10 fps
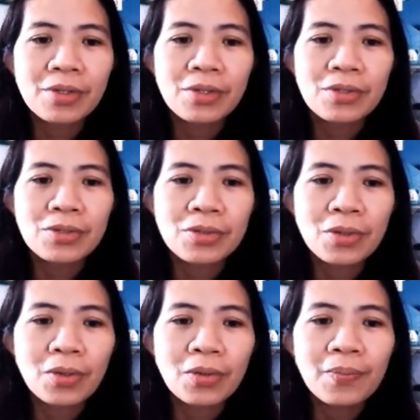
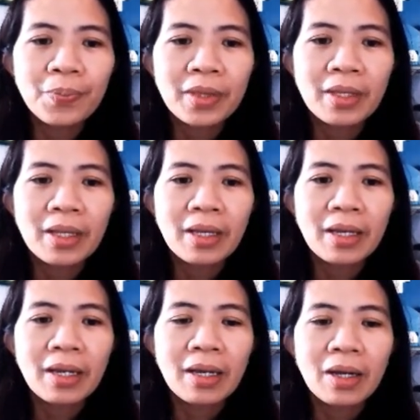So
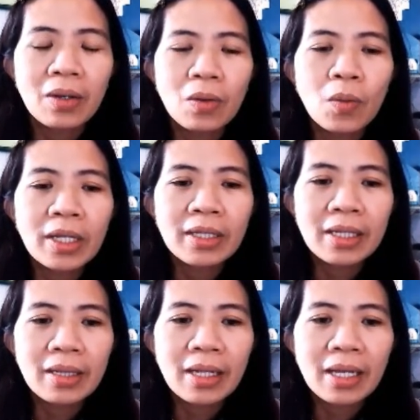
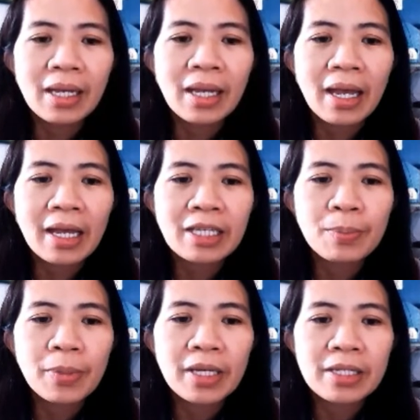quantity x
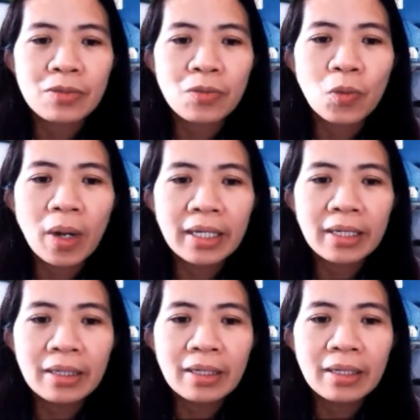plus
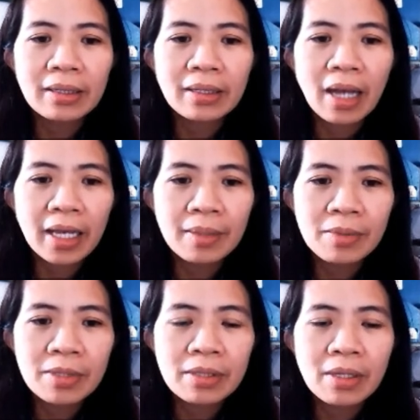1
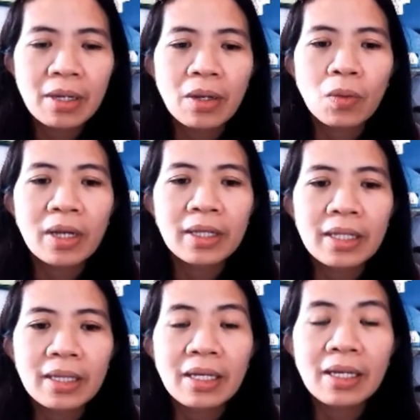times
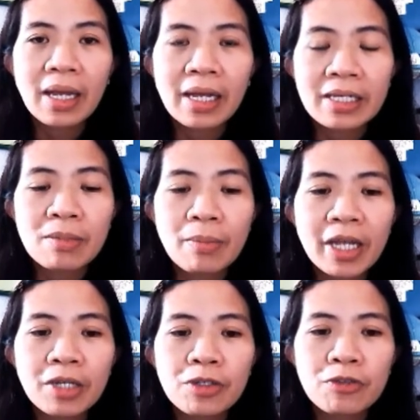quantity x
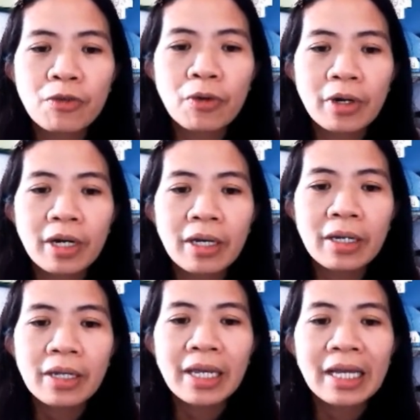minus 4
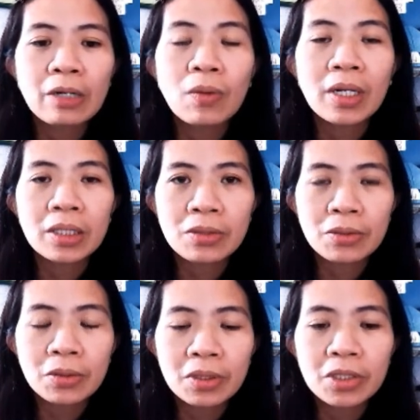equal
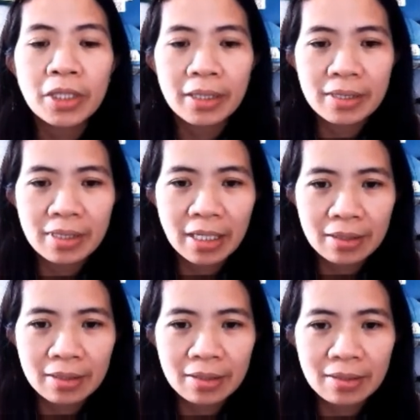to
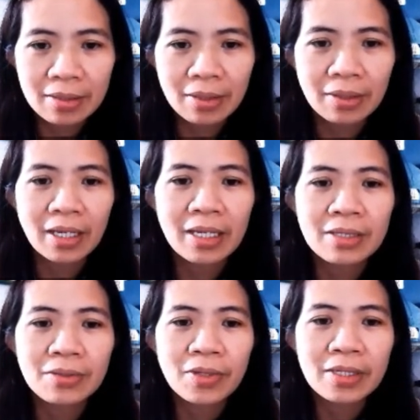36. Okay,
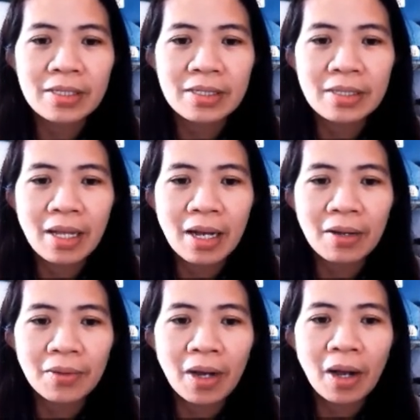so this is
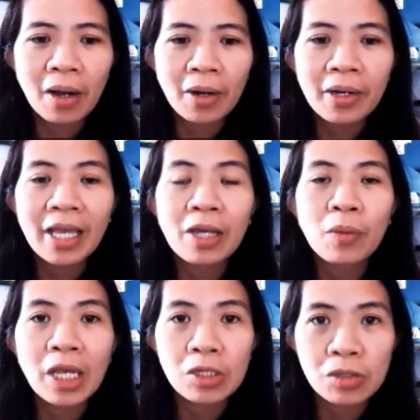now our
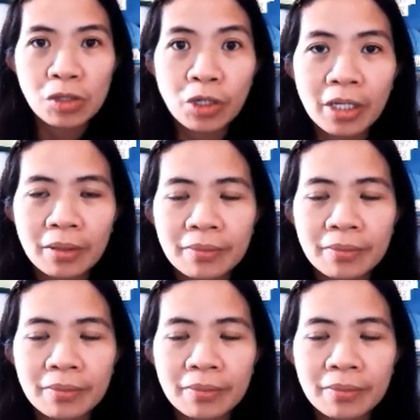equation.